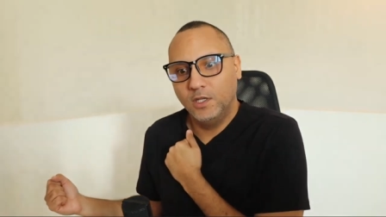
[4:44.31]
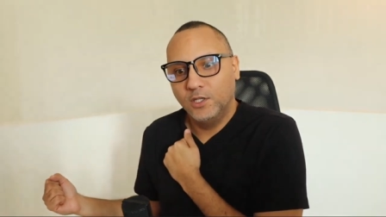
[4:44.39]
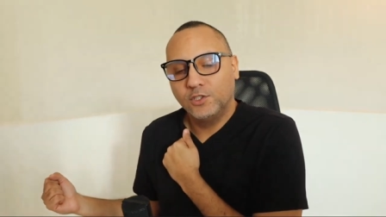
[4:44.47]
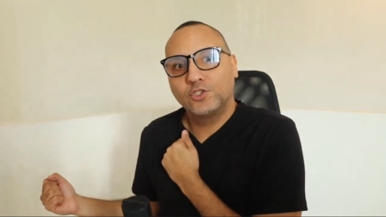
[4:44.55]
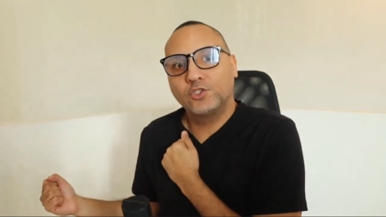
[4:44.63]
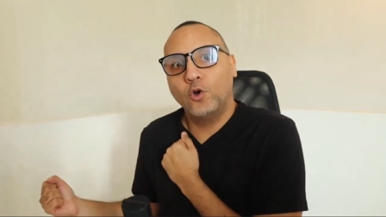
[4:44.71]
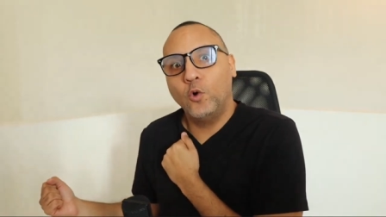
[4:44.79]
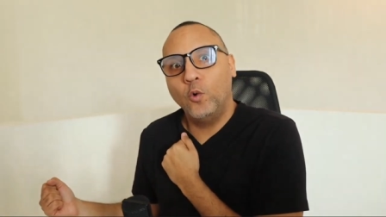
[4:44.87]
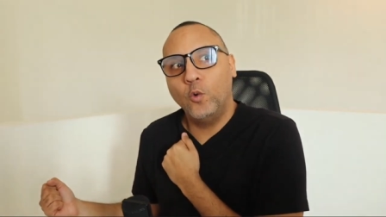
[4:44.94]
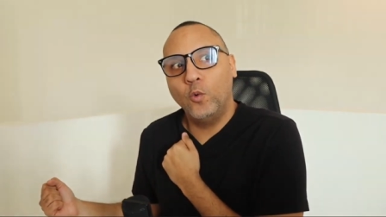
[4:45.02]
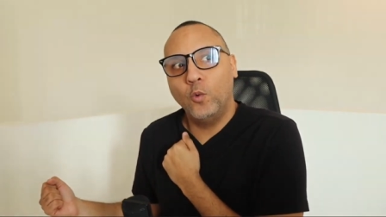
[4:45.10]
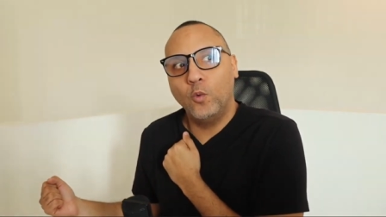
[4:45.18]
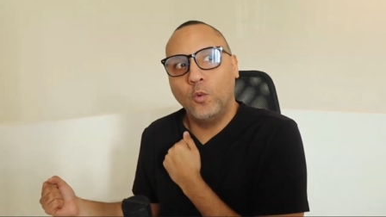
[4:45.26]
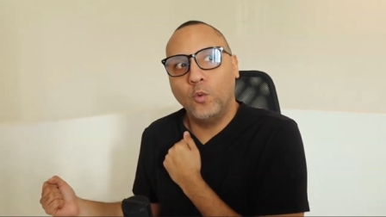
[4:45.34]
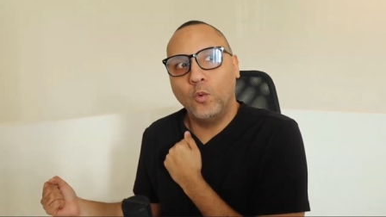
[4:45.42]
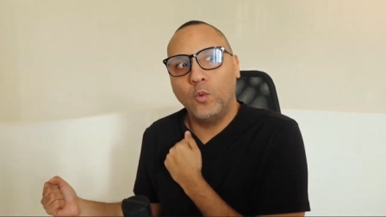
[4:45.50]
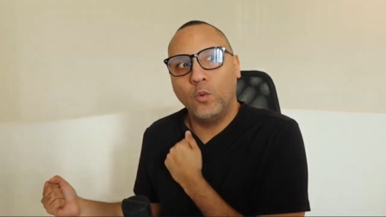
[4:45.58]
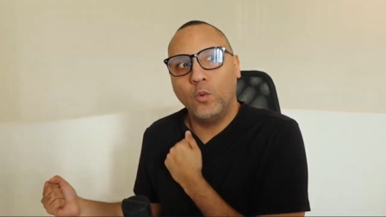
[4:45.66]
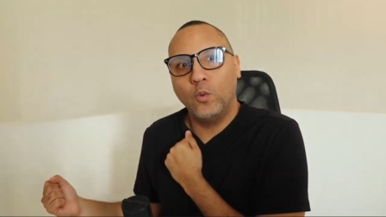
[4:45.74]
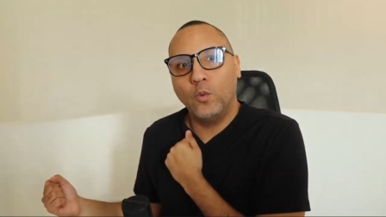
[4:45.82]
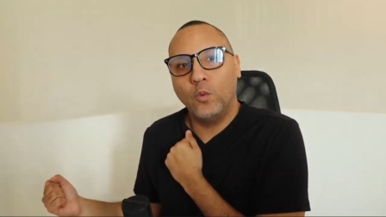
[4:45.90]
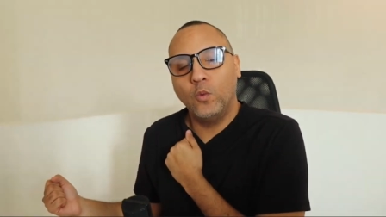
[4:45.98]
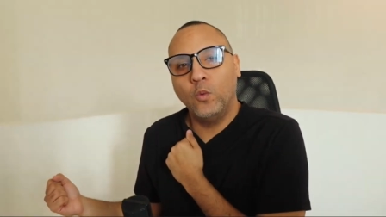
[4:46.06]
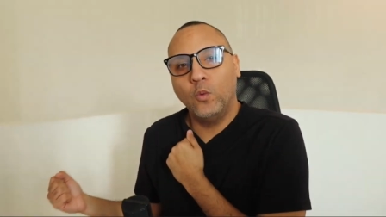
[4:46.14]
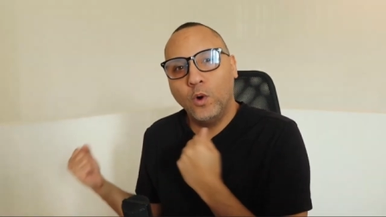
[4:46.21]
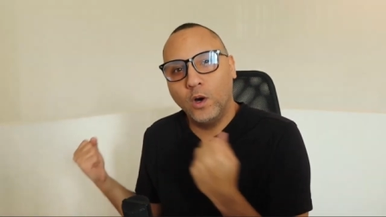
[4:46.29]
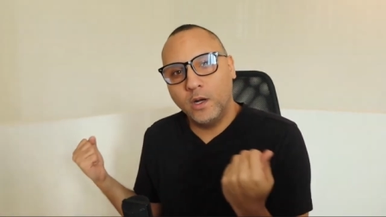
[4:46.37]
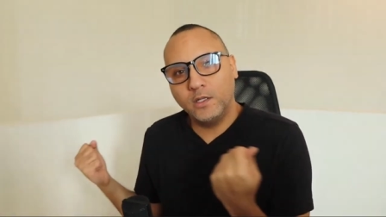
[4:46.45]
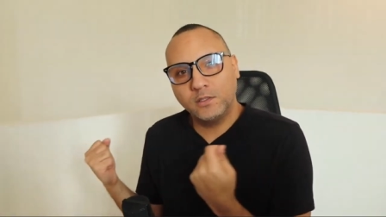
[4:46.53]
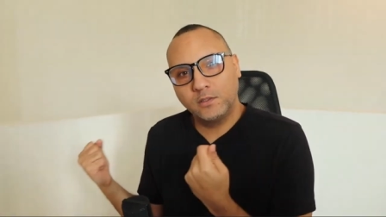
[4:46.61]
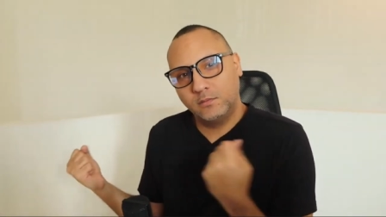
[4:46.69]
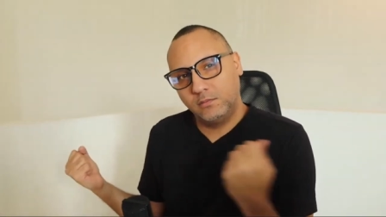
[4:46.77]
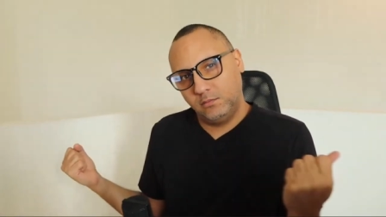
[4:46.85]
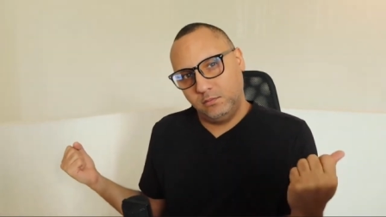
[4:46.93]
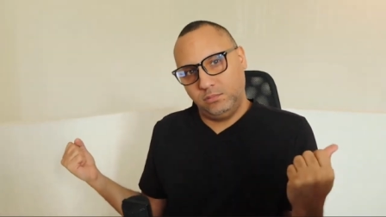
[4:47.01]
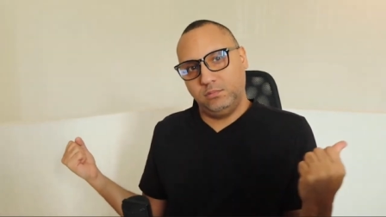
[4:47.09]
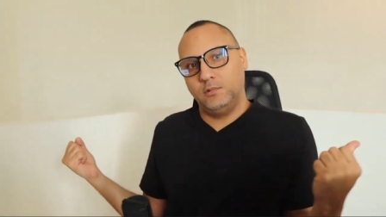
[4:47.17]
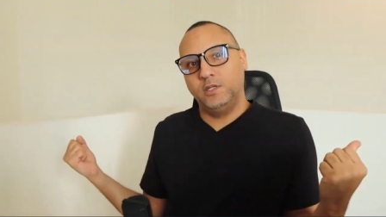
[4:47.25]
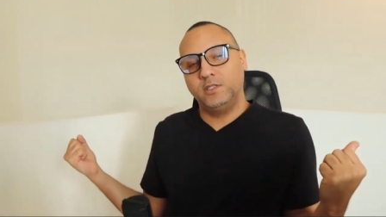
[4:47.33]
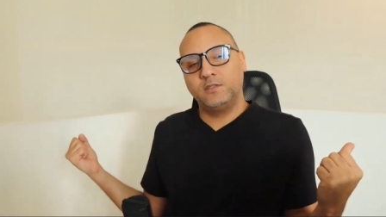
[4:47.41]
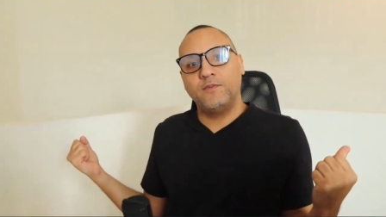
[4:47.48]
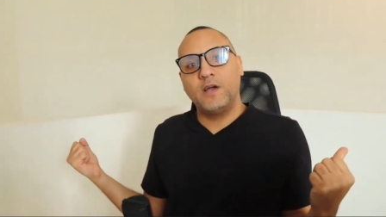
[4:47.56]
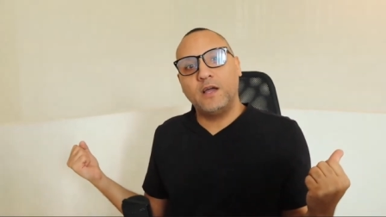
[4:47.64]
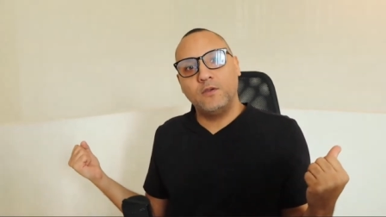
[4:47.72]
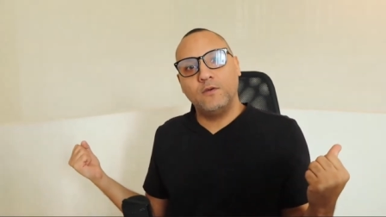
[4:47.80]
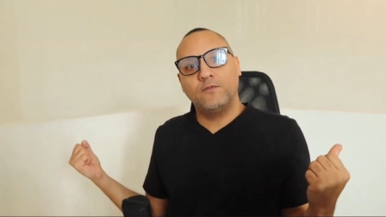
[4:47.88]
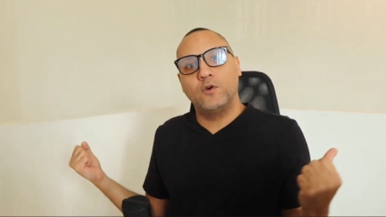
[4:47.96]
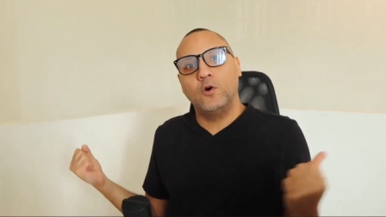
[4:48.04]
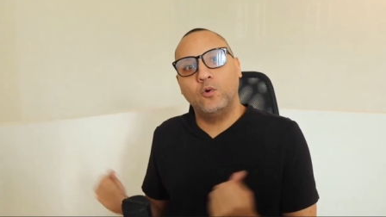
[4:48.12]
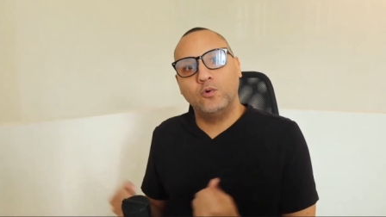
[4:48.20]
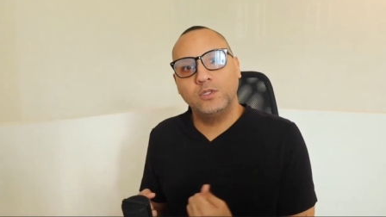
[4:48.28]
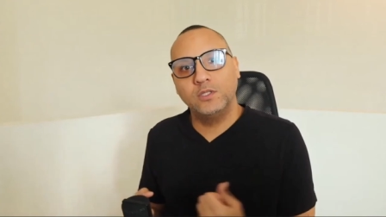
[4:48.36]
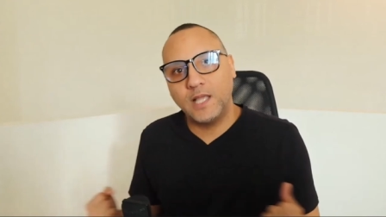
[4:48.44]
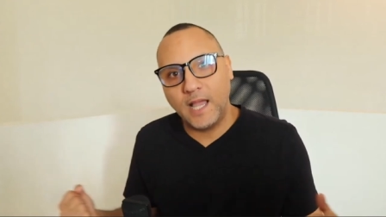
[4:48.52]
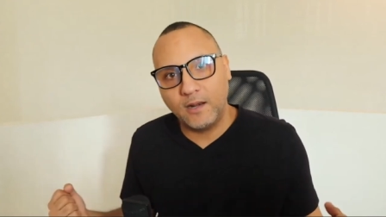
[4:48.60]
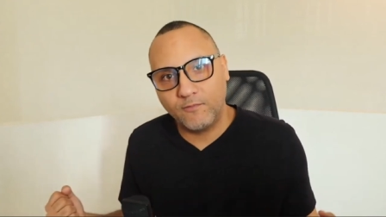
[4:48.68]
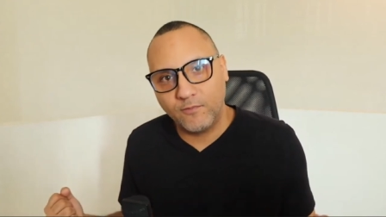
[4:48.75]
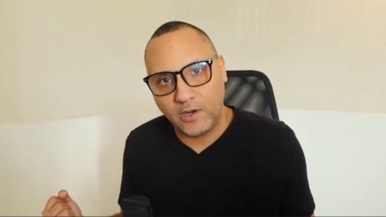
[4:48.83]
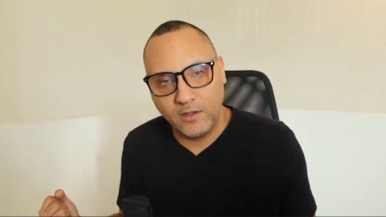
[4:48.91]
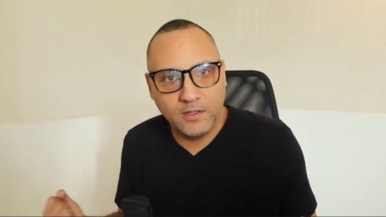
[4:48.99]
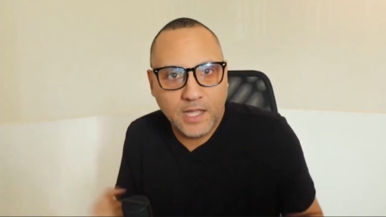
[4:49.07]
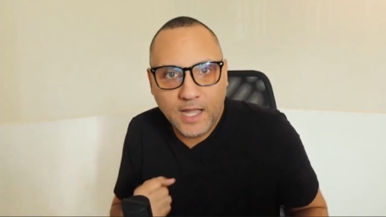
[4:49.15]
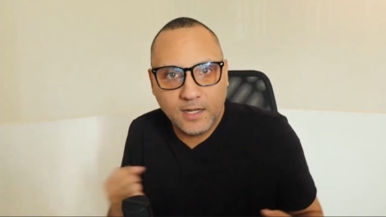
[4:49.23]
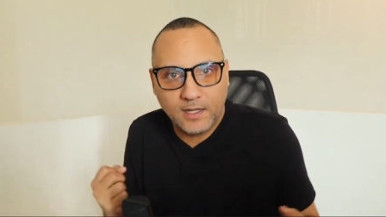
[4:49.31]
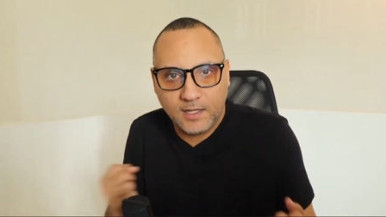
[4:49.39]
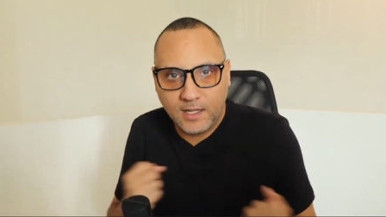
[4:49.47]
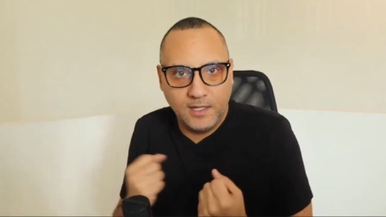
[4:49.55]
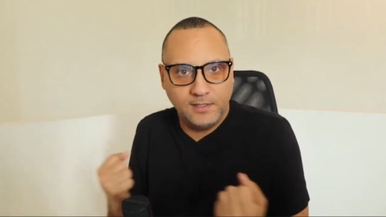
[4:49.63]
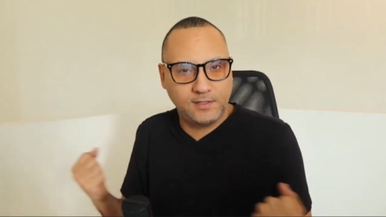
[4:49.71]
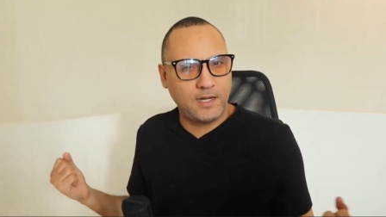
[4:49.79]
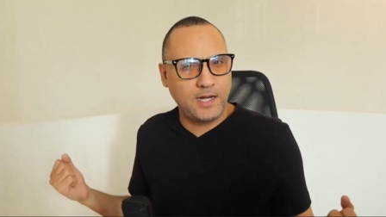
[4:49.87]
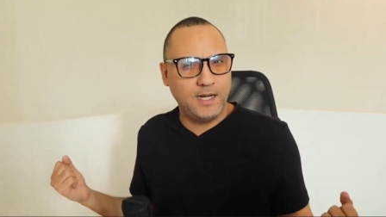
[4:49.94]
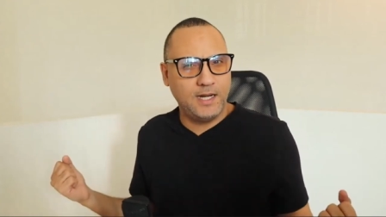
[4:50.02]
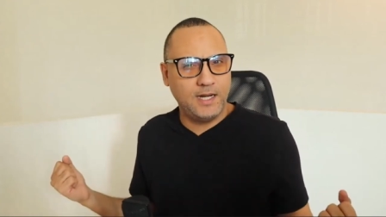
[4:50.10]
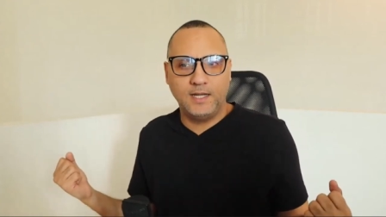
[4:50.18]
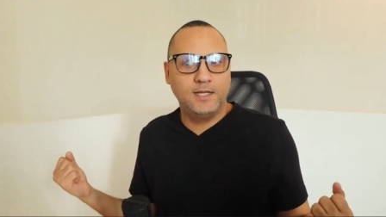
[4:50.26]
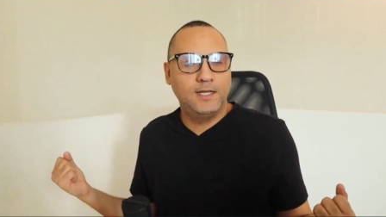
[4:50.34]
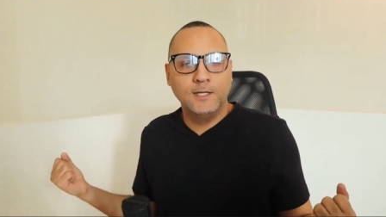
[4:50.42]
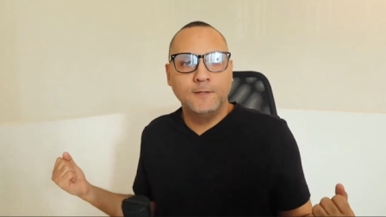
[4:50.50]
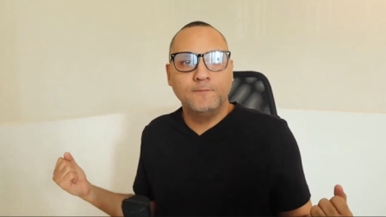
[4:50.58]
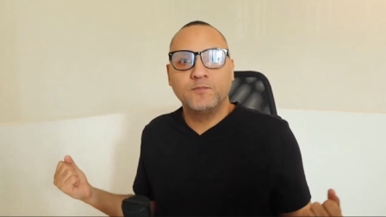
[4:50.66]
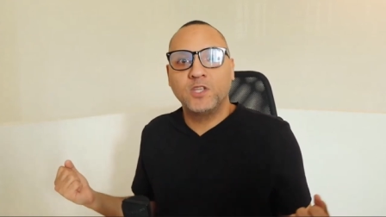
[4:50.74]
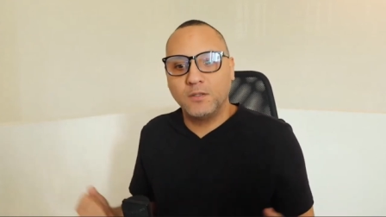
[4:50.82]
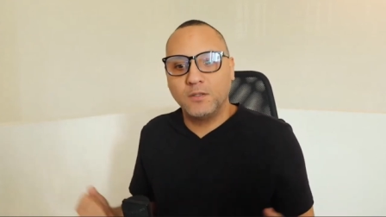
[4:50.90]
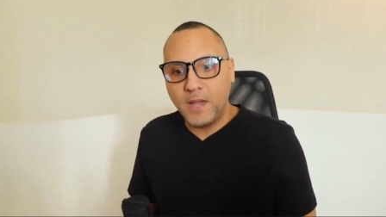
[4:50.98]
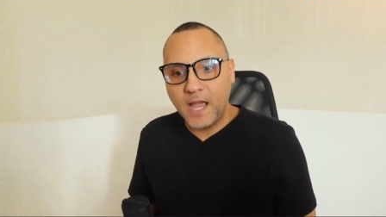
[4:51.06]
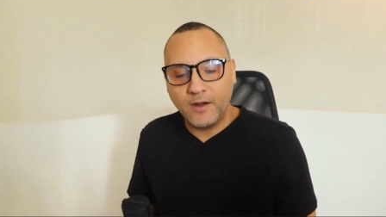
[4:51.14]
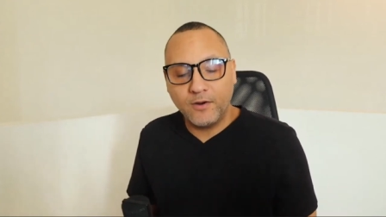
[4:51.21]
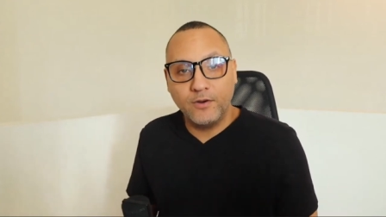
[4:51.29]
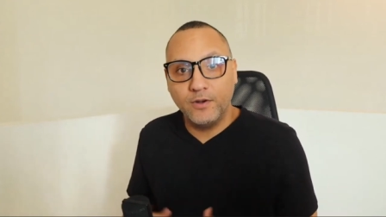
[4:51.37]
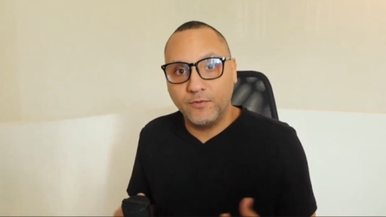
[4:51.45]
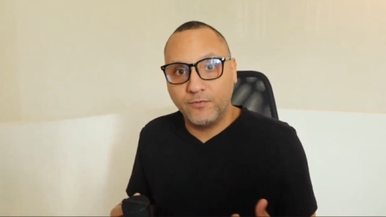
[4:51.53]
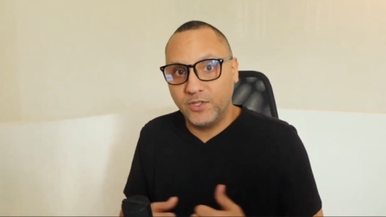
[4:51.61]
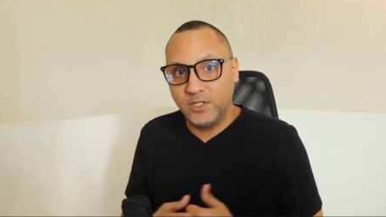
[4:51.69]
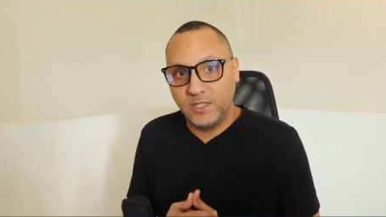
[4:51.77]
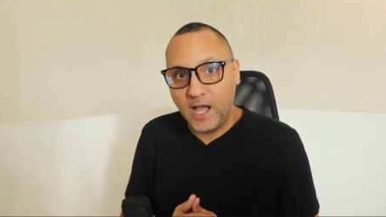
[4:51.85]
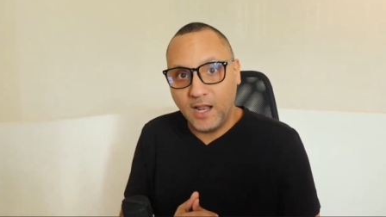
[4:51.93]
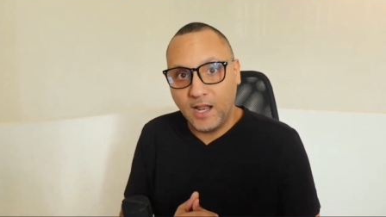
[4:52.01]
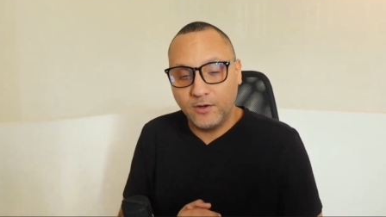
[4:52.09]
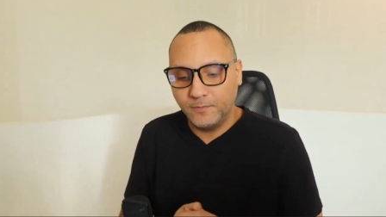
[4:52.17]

So what is what is the value of gold in that in that case, right? Like, doesn't matter for the dollar.